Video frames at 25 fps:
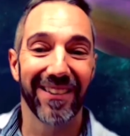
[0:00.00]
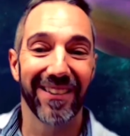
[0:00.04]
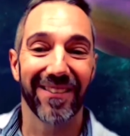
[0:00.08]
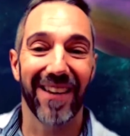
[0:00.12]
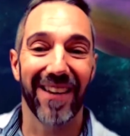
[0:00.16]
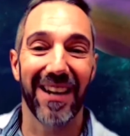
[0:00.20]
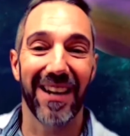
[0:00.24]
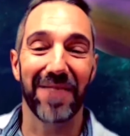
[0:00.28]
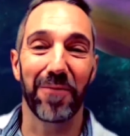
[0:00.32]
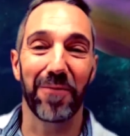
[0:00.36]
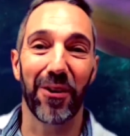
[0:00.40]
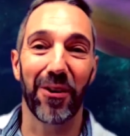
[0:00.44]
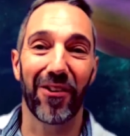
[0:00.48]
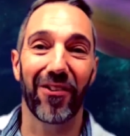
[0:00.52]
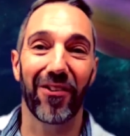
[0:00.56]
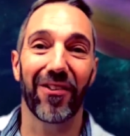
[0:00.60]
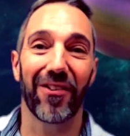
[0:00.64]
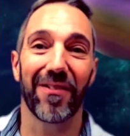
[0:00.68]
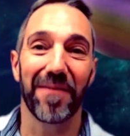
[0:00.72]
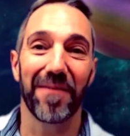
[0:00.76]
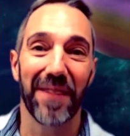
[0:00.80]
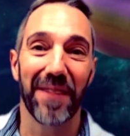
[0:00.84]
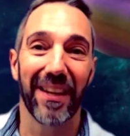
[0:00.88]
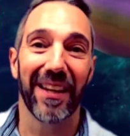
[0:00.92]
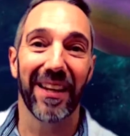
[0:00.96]
right?
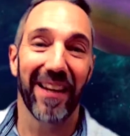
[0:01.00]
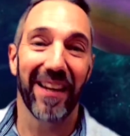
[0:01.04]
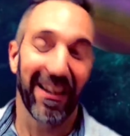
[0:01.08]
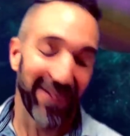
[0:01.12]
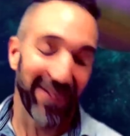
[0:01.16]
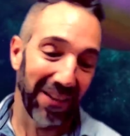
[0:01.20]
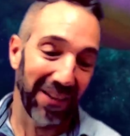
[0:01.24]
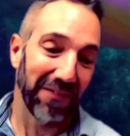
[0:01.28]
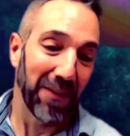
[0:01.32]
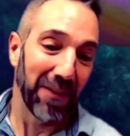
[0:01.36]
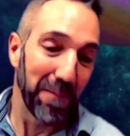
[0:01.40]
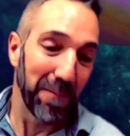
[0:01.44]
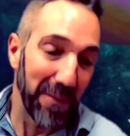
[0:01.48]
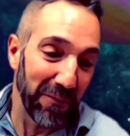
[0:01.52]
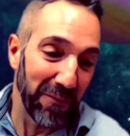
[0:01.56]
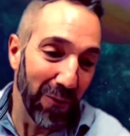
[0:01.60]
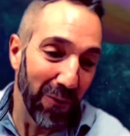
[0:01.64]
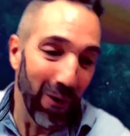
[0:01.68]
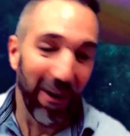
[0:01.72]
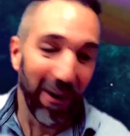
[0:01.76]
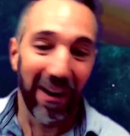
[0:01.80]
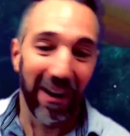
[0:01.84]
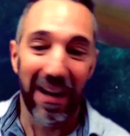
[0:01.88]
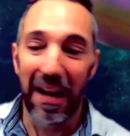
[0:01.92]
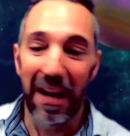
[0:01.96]
Which, as I said
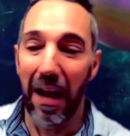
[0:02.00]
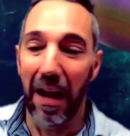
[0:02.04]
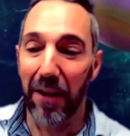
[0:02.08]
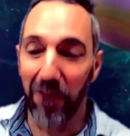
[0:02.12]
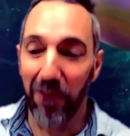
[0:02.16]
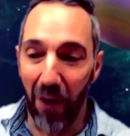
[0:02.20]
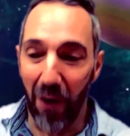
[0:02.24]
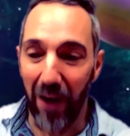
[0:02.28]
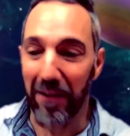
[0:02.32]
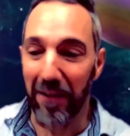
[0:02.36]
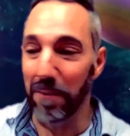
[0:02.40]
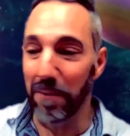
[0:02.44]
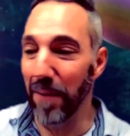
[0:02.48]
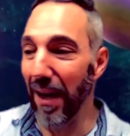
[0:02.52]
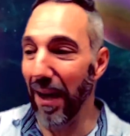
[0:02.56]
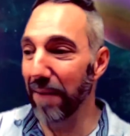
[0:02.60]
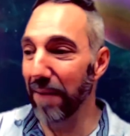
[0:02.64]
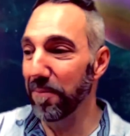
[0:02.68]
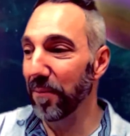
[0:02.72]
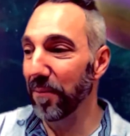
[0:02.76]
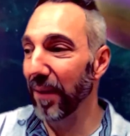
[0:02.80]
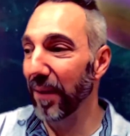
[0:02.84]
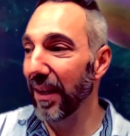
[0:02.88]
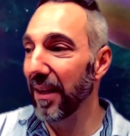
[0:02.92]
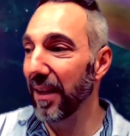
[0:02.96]
before, I talked about
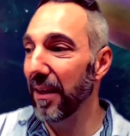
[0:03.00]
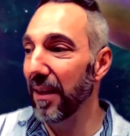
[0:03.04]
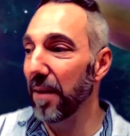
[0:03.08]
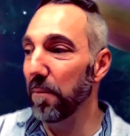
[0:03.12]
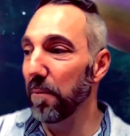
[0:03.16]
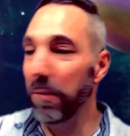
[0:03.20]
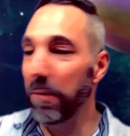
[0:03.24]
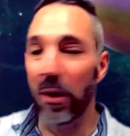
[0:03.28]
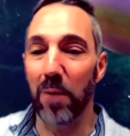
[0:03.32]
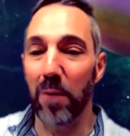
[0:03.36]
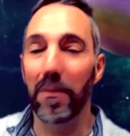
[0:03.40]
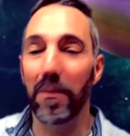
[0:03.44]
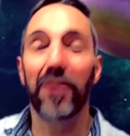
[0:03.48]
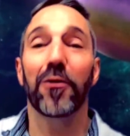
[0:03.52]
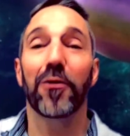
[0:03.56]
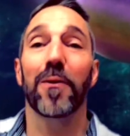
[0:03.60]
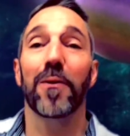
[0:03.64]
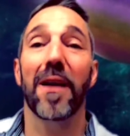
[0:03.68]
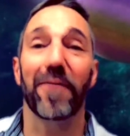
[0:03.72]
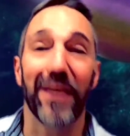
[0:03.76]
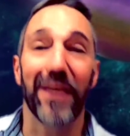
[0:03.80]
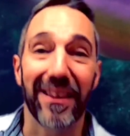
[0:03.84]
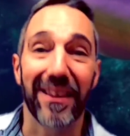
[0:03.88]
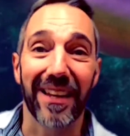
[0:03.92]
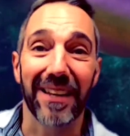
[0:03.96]
pyramids are
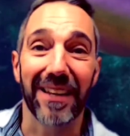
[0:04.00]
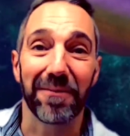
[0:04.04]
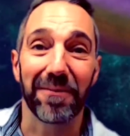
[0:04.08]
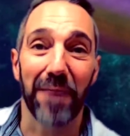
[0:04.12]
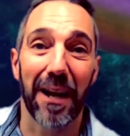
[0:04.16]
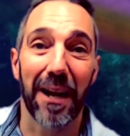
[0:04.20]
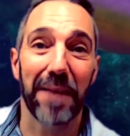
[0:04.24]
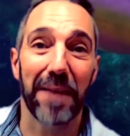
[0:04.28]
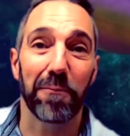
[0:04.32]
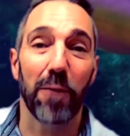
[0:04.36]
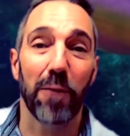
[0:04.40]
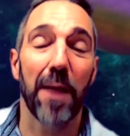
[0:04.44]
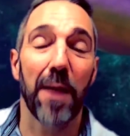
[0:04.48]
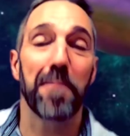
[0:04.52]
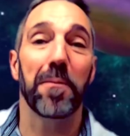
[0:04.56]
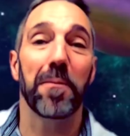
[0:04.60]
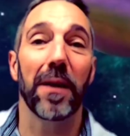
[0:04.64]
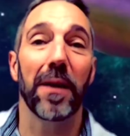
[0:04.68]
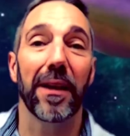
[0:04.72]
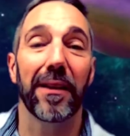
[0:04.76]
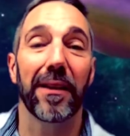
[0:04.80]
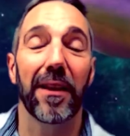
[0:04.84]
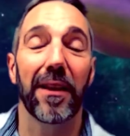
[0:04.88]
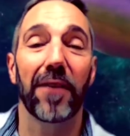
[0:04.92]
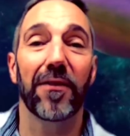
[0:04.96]
everything, right? Right.
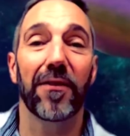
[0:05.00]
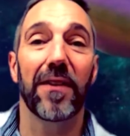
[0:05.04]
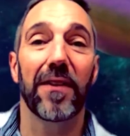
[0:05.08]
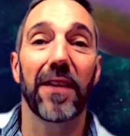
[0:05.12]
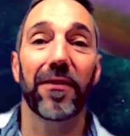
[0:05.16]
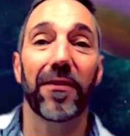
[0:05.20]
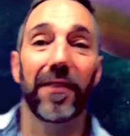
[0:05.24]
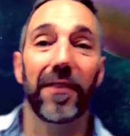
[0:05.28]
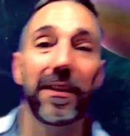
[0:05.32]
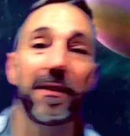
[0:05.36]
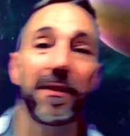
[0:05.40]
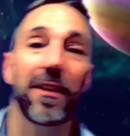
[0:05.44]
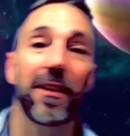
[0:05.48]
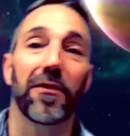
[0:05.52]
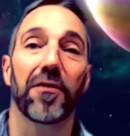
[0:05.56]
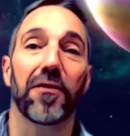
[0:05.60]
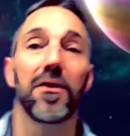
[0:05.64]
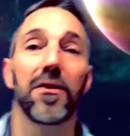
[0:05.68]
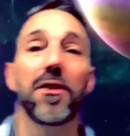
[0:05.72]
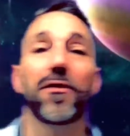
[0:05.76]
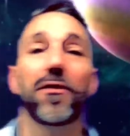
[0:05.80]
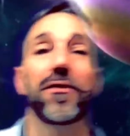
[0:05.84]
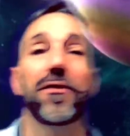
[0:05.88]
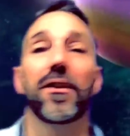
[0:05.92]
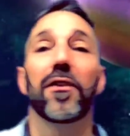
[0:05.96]
This this this
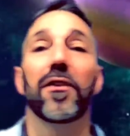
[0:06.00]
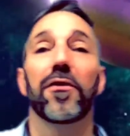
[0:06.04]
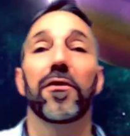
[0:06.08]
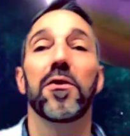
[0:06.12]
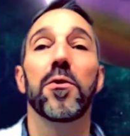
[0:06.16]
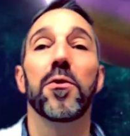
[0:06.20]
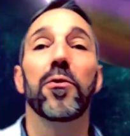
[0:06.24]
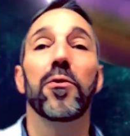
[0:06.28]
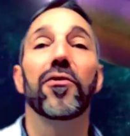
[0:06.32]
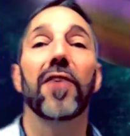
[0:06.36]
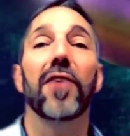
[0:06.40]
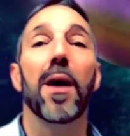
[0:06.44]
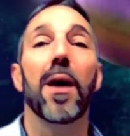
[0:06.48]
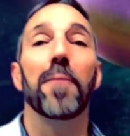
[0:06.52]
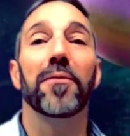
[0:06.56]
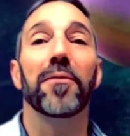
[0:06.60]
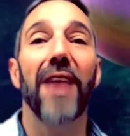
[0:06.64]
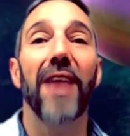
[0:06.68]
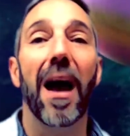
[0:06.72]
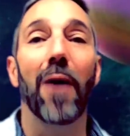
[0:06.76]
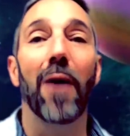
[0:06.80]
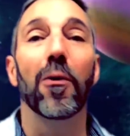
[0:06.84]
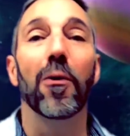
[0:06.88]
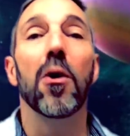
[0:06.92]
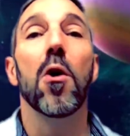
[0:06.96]
this this news comes
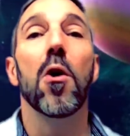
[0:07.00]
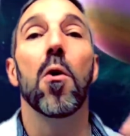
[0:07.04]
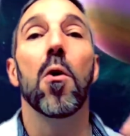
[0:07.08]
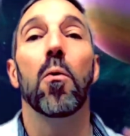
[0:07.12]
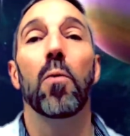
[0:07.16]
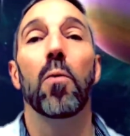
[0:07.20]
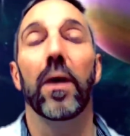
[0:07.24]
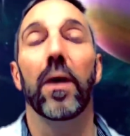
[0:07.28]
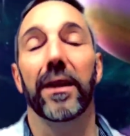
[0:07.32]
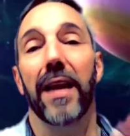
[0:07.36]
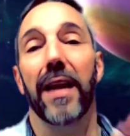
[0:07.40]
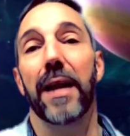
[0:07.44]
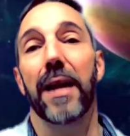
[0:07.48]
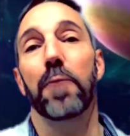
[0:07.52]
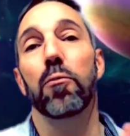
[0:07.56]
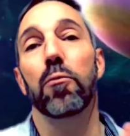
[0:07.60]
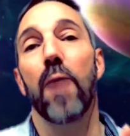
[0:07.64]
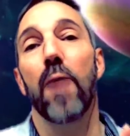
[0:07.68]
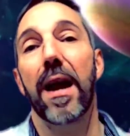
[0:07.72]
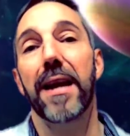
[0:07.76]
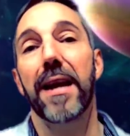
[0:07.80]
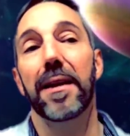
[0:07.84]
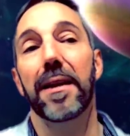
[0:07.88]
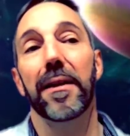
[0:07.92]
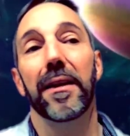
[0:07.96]
out what like
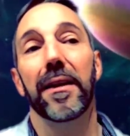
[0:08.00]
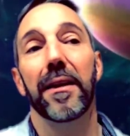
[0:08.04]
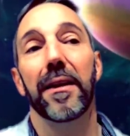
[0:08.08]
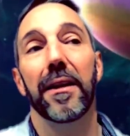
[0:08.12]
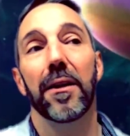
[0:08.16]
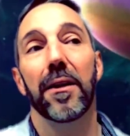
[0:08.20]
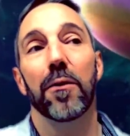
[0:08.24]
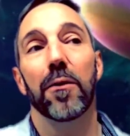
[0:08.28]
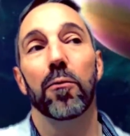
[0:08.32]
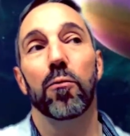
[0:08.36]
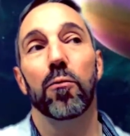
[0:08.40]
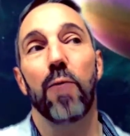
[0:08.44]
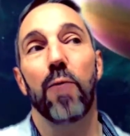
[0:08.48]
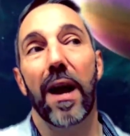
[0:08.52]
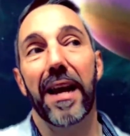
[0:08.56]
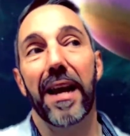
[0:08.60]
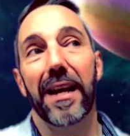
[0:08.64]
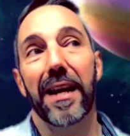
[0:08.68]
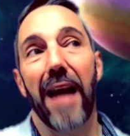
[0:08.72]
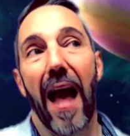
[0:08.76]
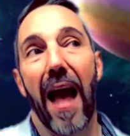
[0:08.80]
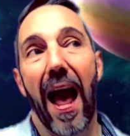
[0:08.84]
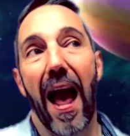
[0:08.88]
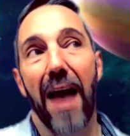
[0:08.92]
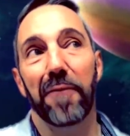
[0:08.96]
right
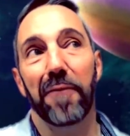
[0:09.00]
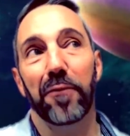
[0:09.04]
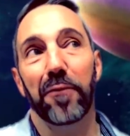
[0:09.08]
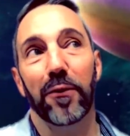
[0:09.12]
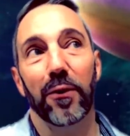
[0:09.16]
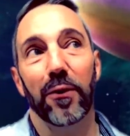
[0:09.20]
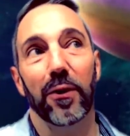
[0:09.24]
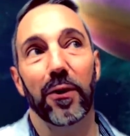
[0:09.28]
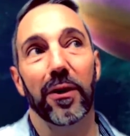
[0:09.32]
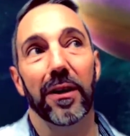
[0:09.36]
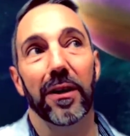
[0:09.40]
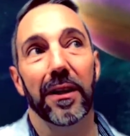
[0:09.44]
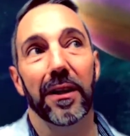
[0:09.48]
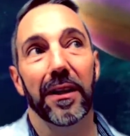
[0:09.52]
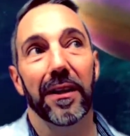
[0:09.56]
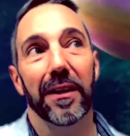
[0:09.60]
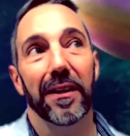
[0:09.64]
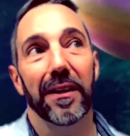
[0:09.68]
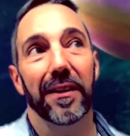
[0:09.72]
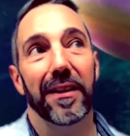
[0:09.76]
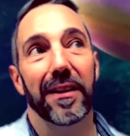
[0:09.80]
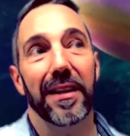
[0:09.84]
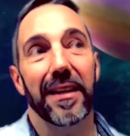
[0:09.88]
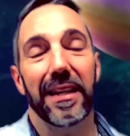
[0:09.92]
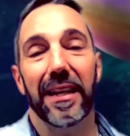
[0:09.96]
right after
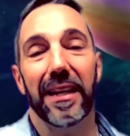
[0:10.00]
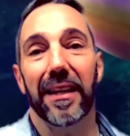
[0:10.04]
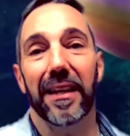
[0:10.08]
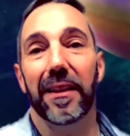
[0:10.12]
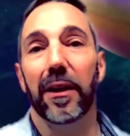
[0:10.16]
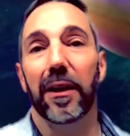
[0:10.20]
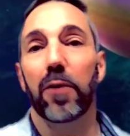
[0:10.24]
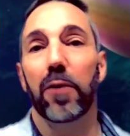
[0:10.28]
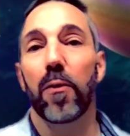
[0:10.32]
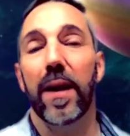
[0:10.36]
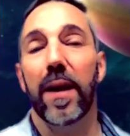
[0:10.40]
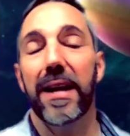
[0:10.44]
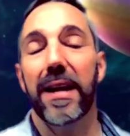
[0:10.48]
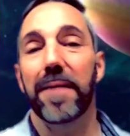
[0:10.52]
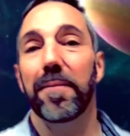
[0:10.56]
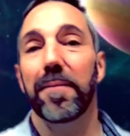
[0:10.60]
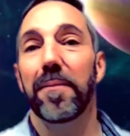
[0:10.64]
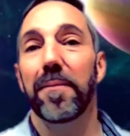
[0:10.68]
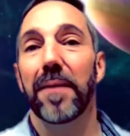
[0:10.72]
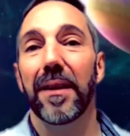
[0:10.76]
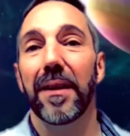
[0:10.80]
the uh, the great